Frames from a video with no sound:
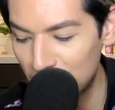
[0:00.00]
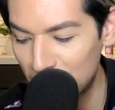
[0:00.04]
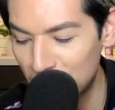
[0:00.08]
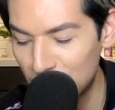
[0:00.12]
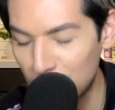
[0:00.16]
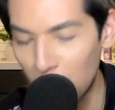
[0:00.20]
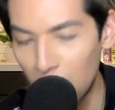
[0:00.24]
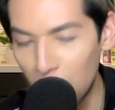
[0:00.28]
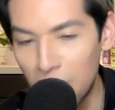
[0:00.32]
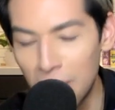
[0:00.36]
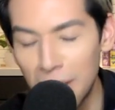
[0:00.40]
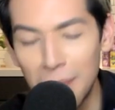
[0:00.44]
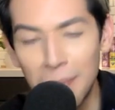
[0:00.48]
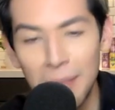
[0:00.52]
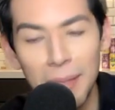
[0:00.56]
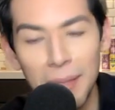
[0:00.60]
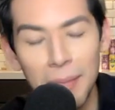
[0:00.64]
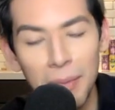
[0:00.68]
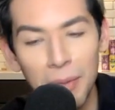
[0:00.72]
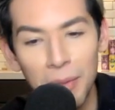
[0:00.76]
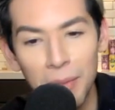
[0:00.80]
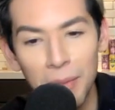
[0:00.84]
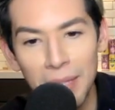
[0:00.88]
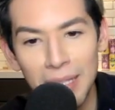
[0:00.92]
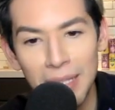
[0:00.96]
so many
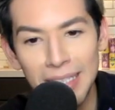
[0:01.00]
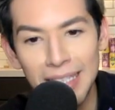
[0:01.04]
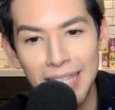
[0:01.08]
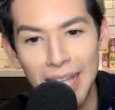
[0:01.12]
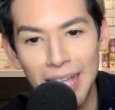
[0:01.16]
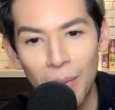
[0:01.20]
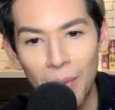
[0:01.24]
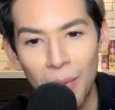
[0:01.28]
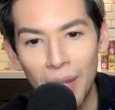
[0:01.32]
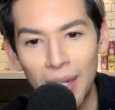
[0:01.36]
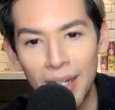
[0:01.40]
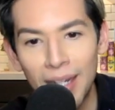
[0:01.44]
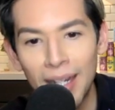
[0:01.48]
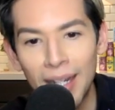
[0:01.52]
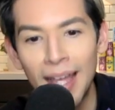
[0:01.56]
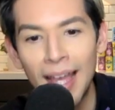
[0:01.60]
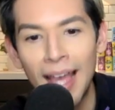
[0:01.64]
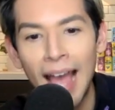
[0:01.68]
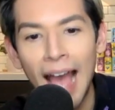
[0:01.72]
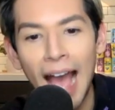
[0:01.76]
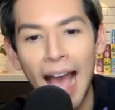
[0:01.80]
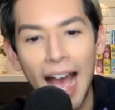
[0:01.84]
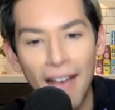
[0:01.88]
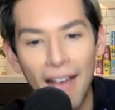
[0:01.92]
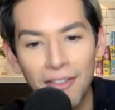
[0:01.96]
people miss that one?
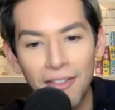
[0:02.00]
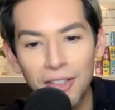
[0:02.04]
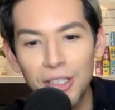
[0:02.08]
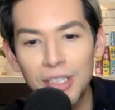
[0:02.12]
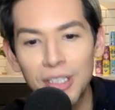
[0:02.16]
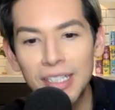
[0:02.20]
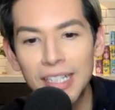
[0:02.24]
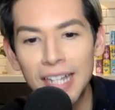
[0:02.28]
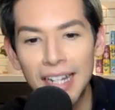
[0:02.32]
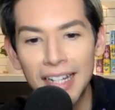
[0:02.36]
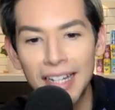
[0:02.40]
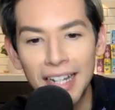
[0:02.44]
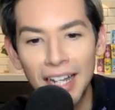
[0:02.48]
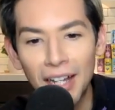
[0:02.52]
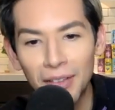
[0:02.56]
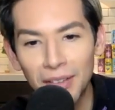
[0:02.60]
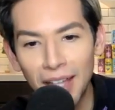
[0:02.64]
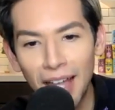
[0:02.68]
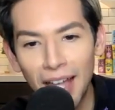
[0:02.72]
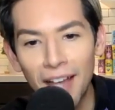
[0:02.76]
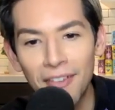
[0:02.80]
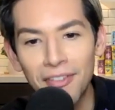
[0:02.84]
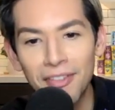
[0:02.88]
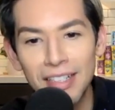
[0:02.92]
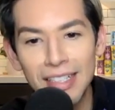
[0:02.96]
After Danielle
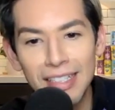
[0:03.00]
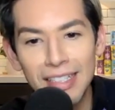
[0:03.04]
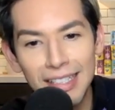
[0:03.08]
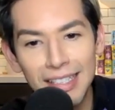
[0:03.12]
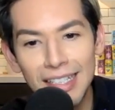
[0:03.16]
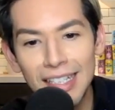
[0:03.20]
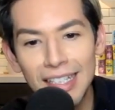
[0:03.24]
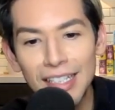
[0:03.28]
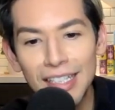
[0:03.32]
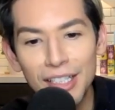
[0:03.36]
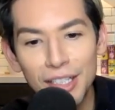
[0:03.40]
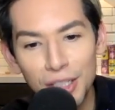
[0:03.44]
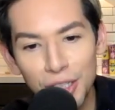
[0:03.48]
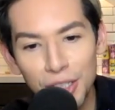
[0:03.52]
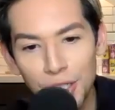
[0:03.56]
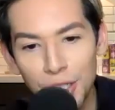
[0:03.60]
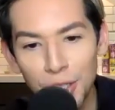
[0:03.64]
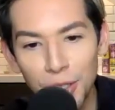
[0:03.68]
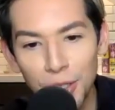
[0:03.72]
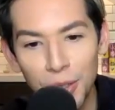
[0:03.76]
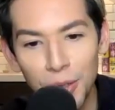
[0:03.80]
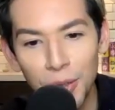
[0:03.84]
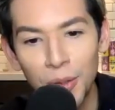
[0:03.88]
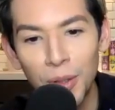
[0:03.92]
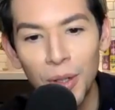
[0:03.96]
left in season
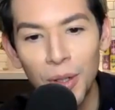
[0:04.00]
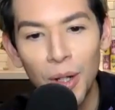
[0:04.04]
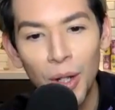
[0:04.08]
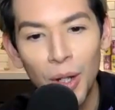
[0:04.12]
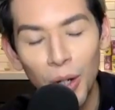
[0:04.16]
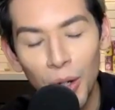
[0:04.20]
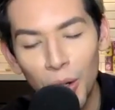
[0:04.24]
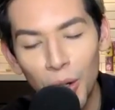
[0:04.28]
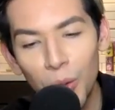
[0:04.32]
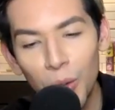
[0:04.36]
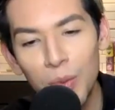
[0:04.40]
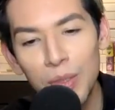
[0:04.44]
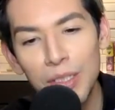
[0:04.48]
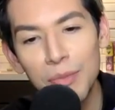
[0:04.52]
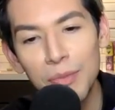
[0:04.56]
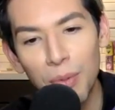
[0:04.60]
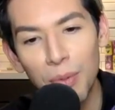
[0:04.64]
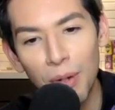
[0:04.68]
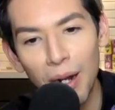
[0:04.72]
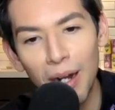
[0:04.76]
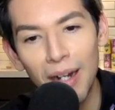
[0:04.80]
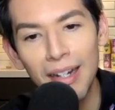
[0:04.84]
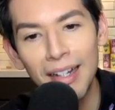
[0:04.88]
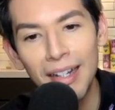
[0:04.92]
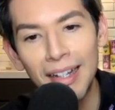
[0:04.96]
two, who was
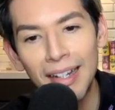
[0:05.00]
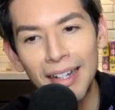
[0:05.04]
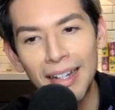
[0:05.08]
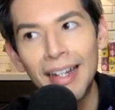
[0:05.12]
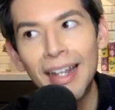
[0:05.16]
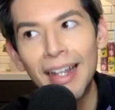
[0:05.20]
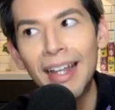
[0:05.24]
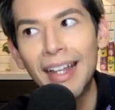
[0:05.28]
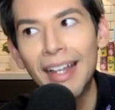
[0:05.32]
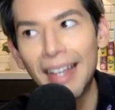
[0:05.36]
brought in?